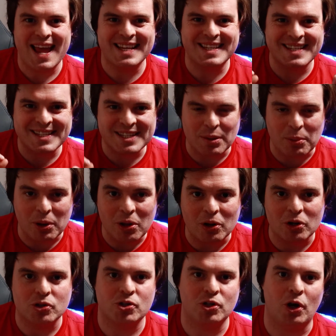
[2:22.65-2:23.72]
is
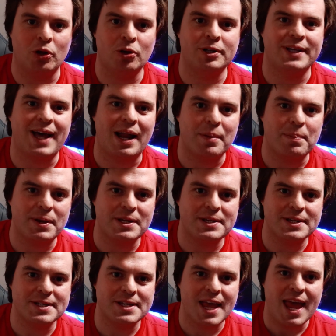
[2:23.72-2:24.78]
similar to other
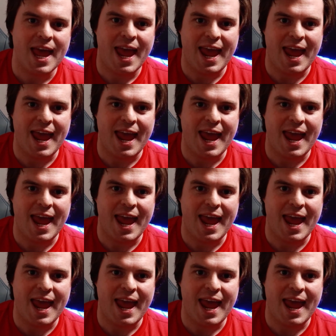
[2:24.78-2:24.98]
databases